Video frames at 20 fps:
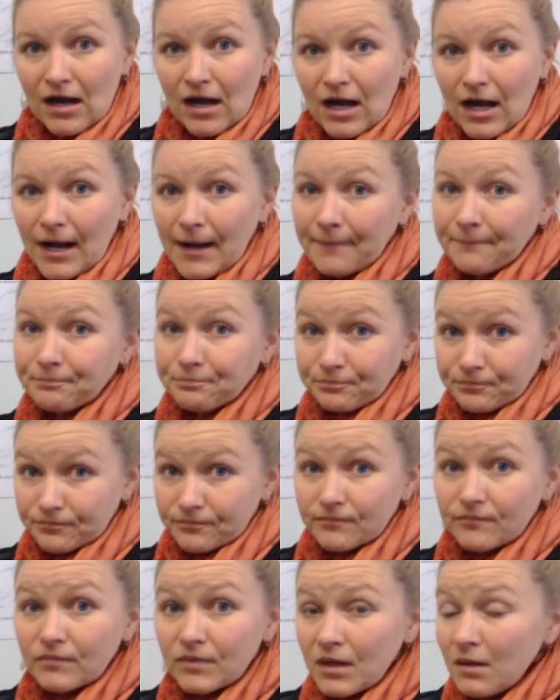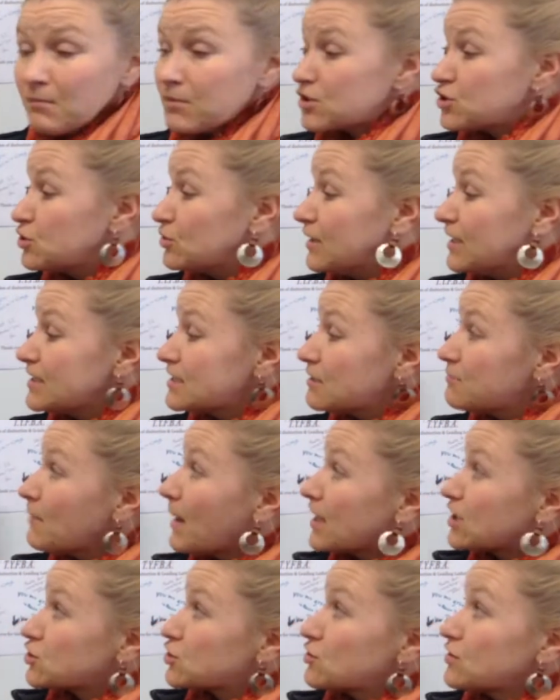But you need to
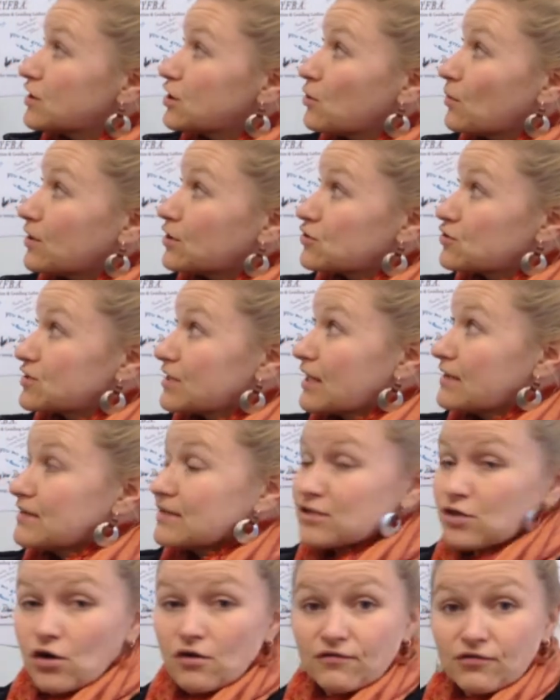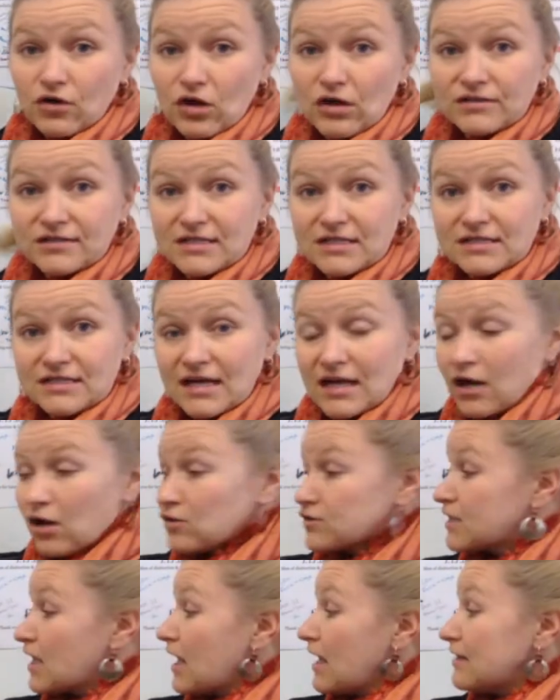make sure that you understand these overall
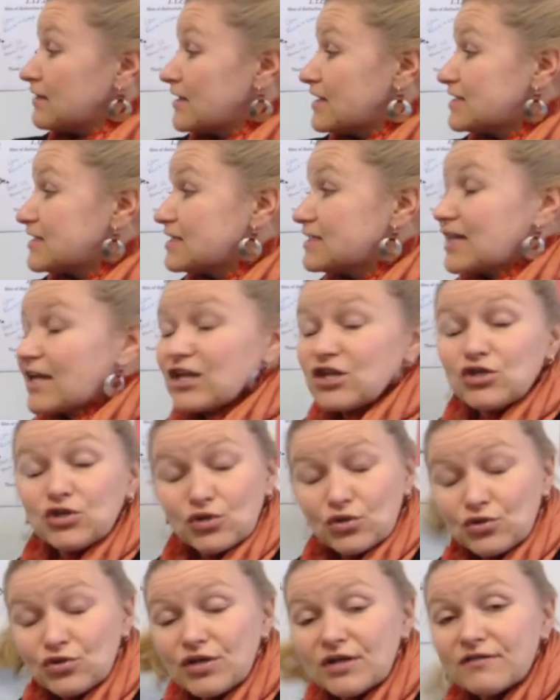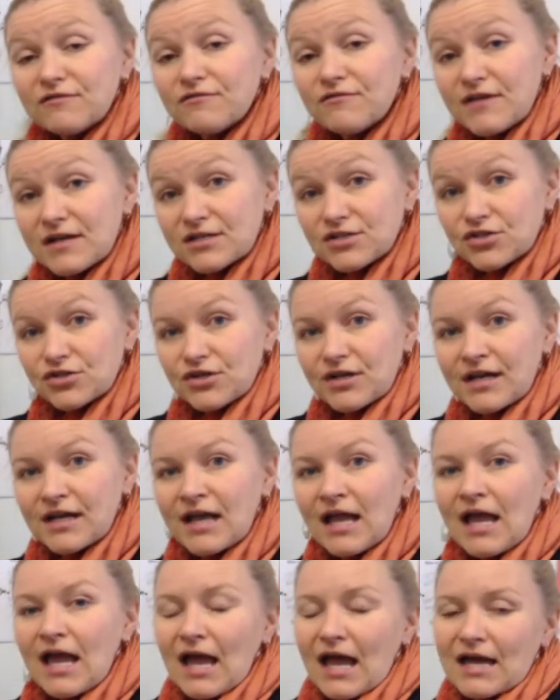details. This is a Union
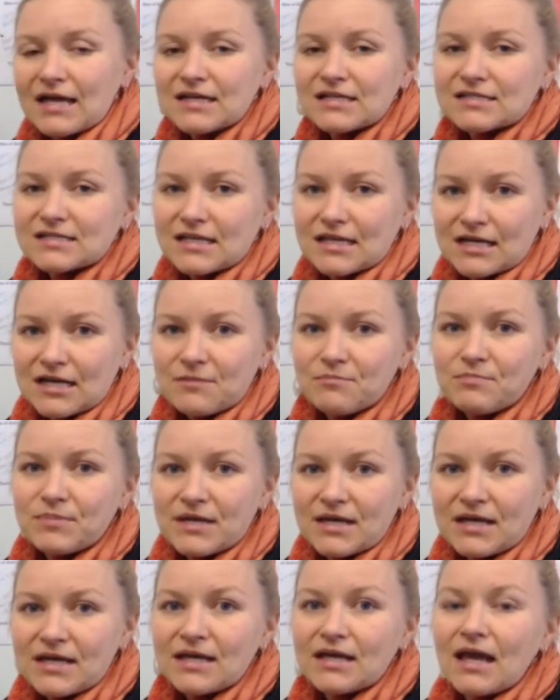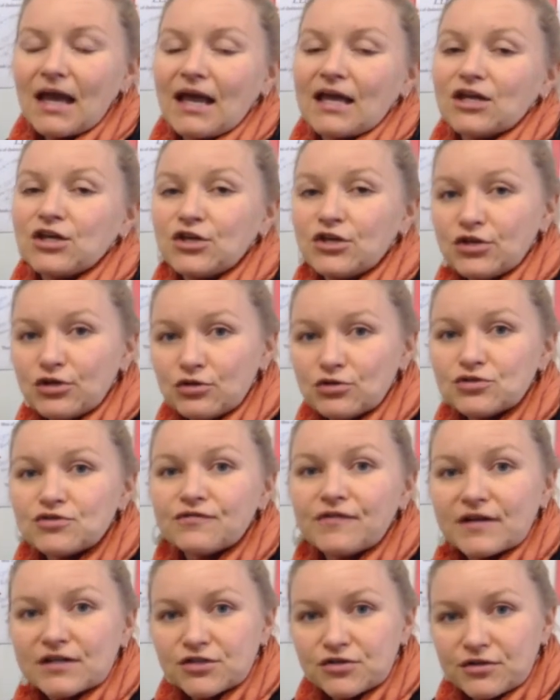victory and is going to be a huge
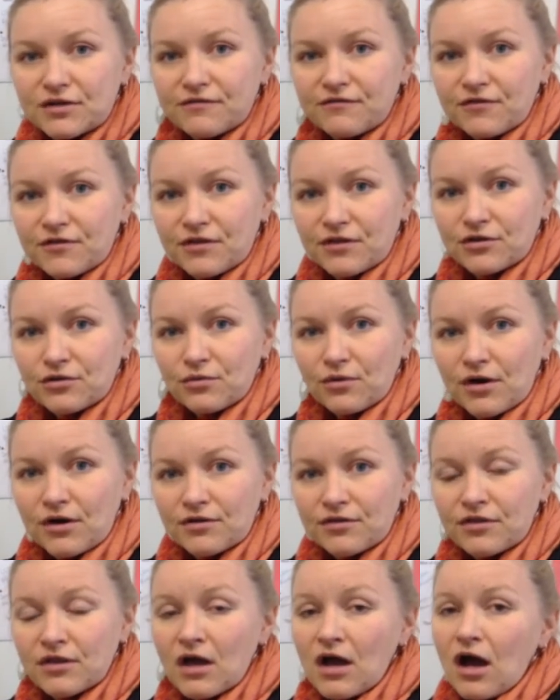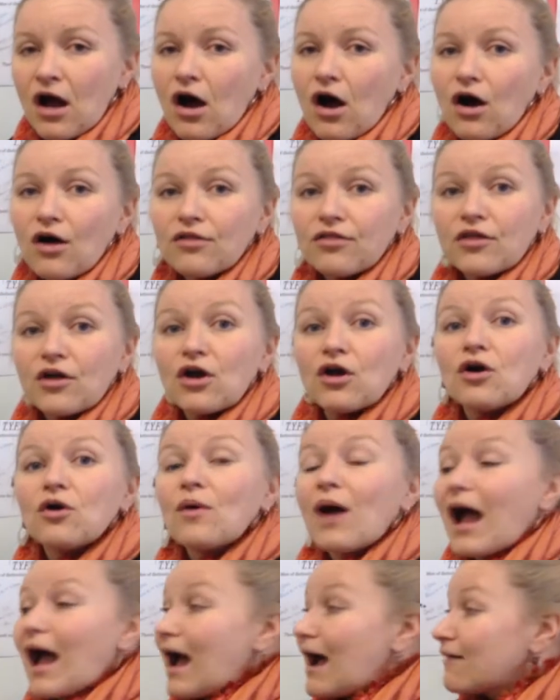victory for the North.
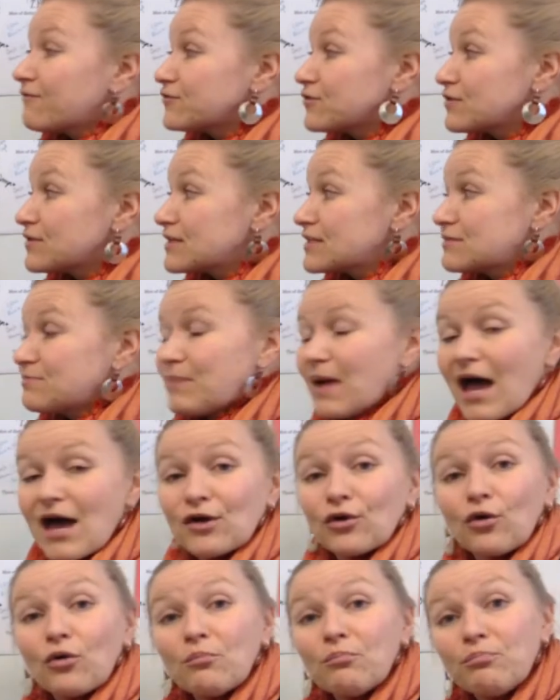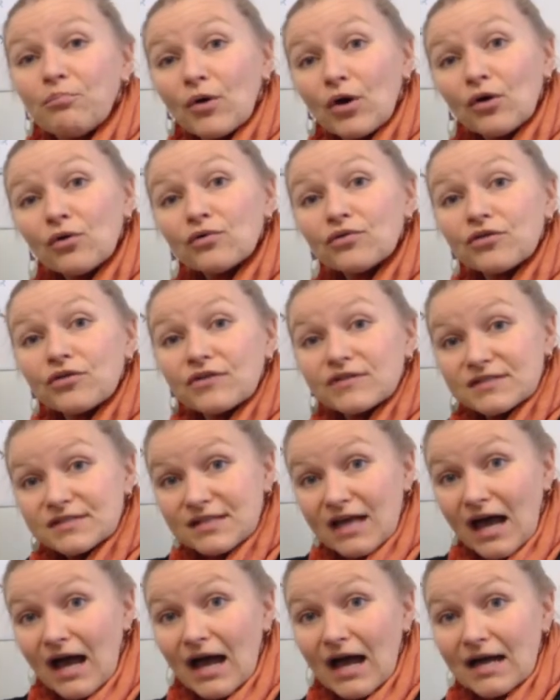Although after this battle, both
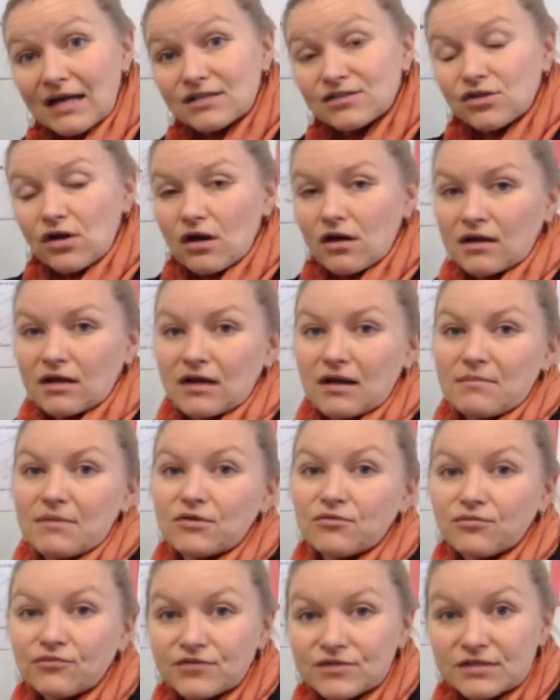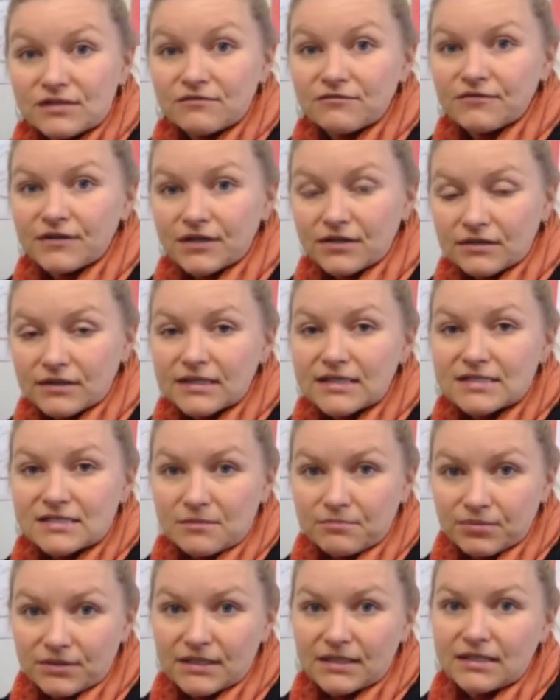sides are going to be severely
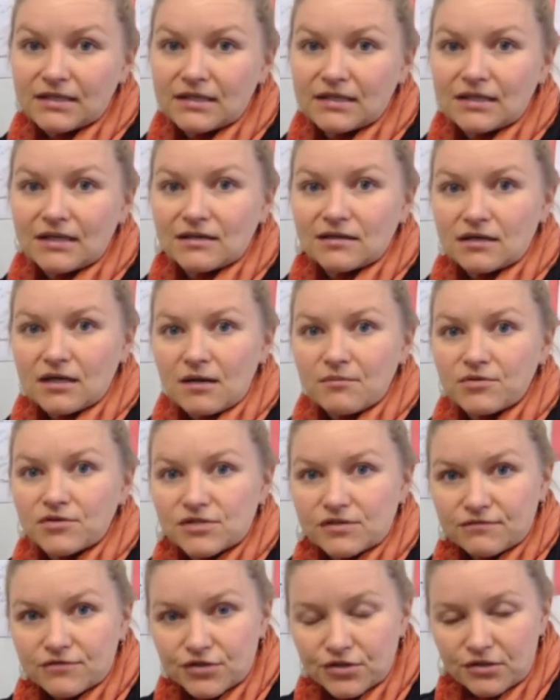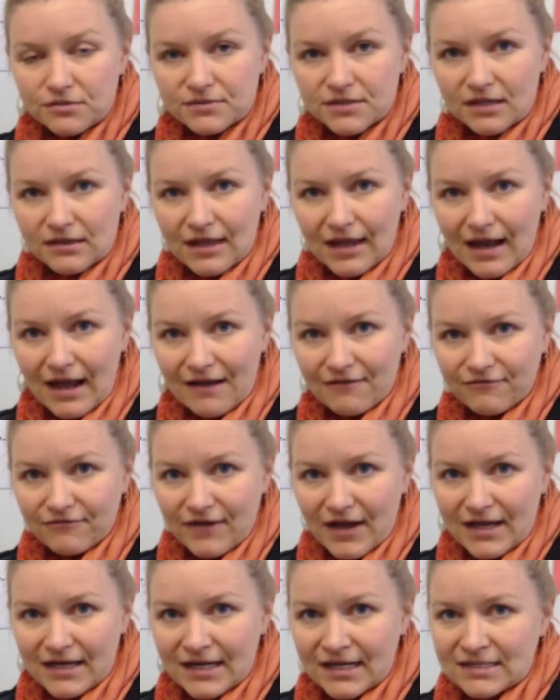depleted in the numbers of troops that they have
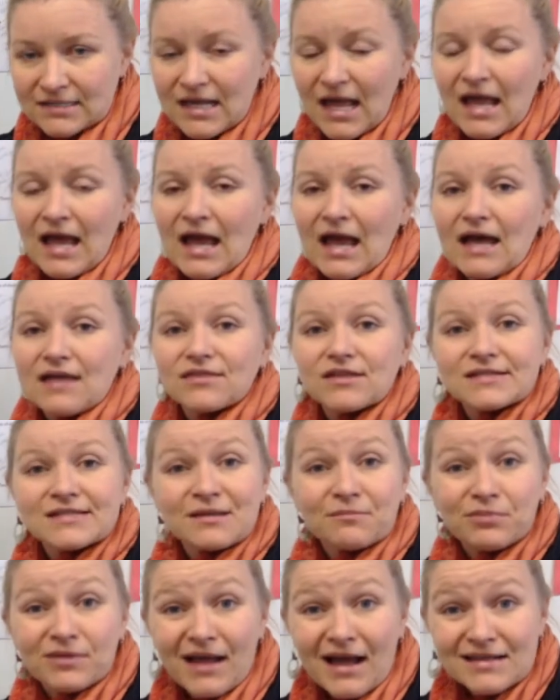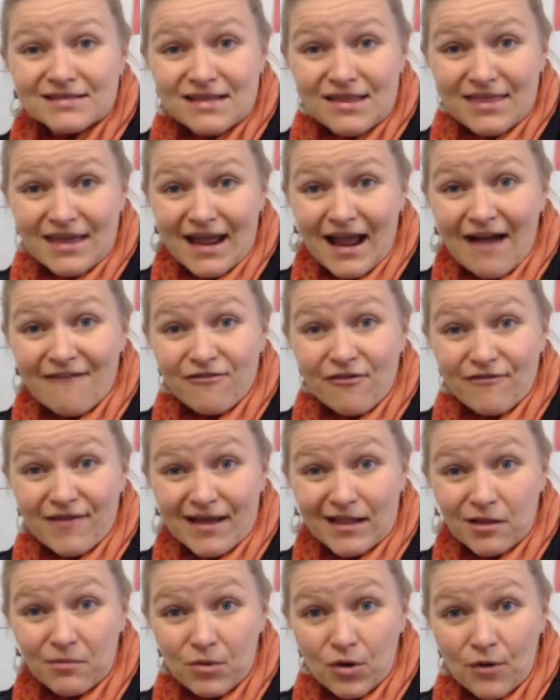fighting and the supplies that they have
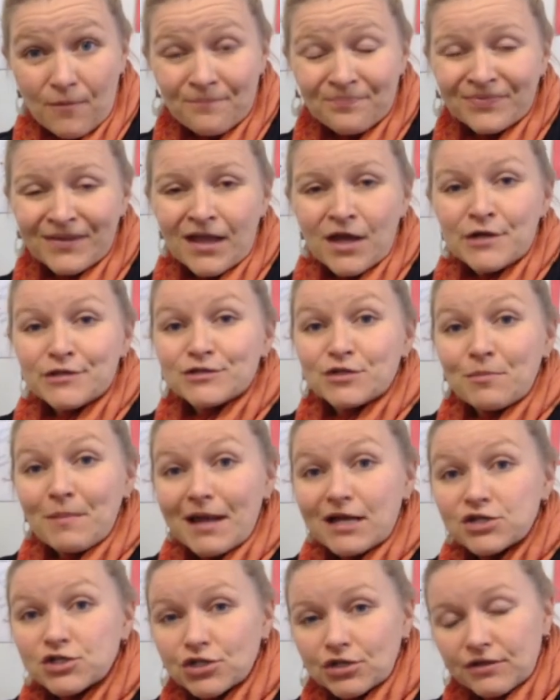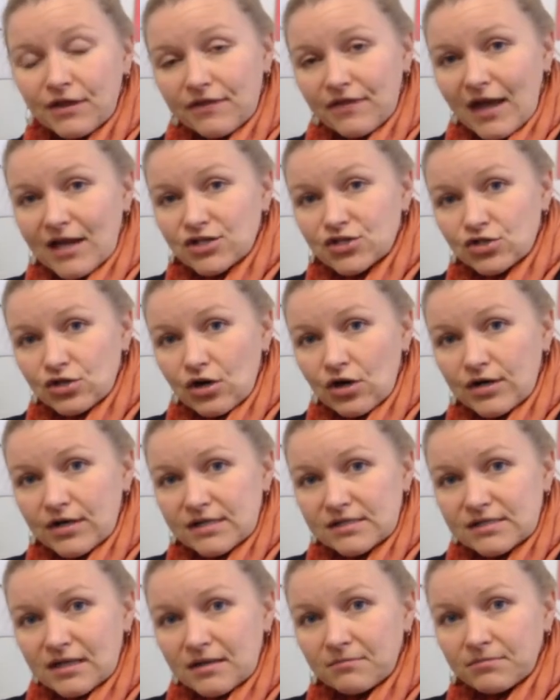available. So make sure that that
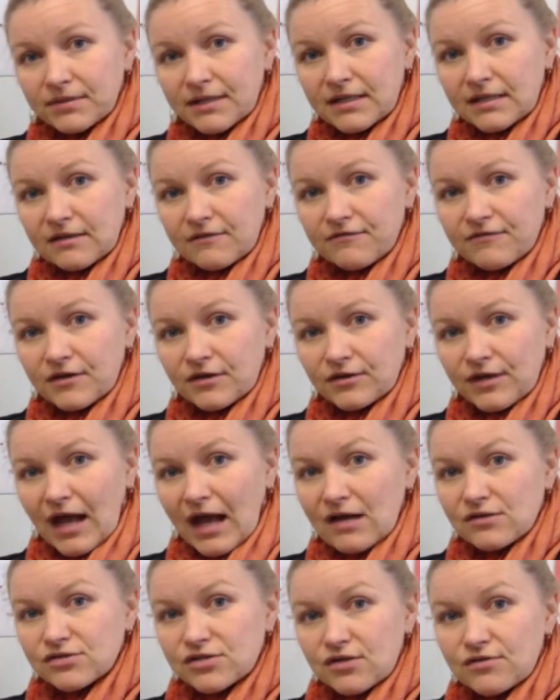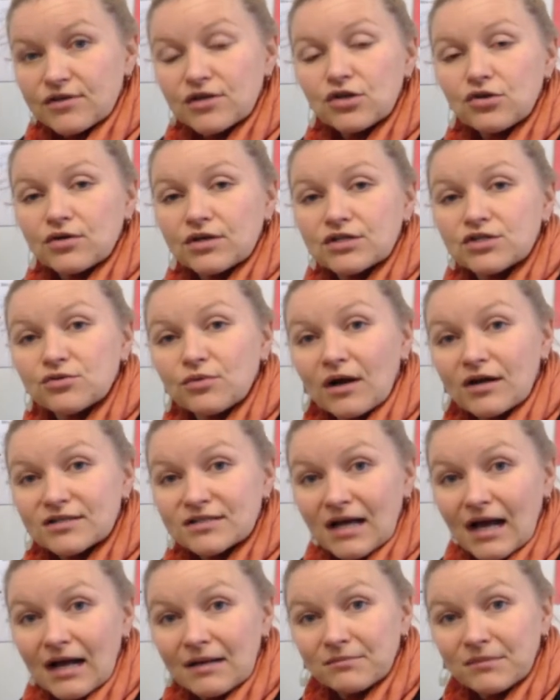chart is completely filled out so that you can do our
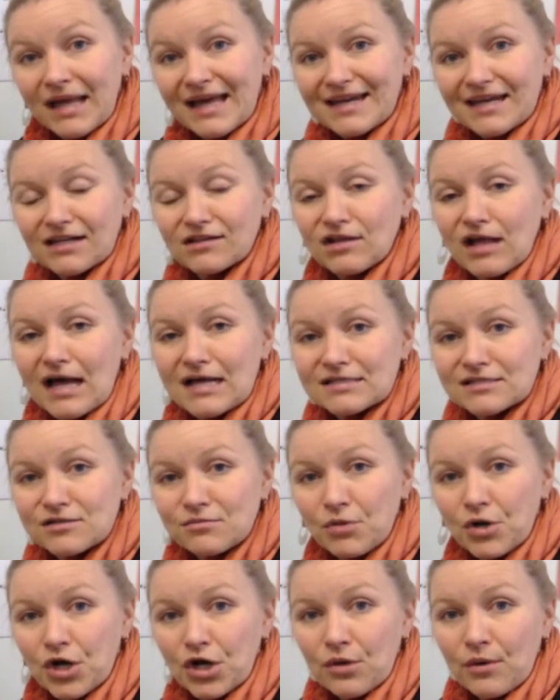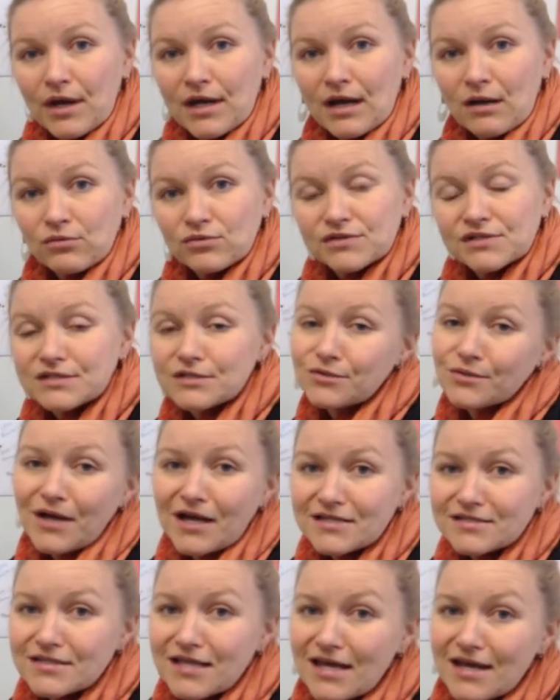timeline in class tomorrow, and I will see you
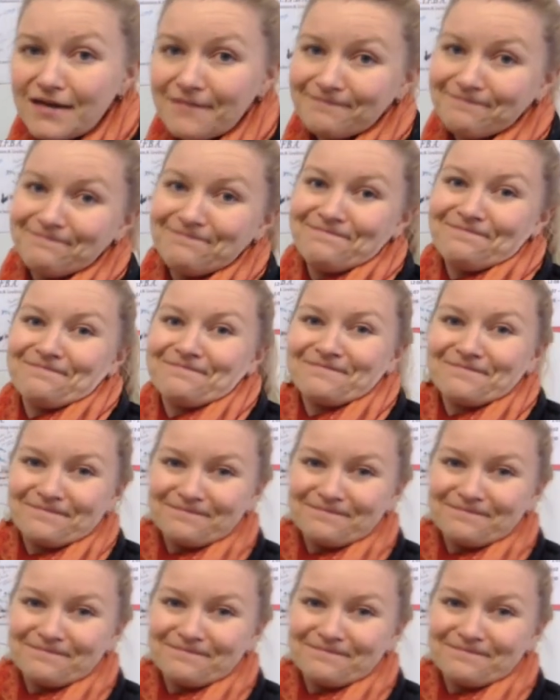guys then.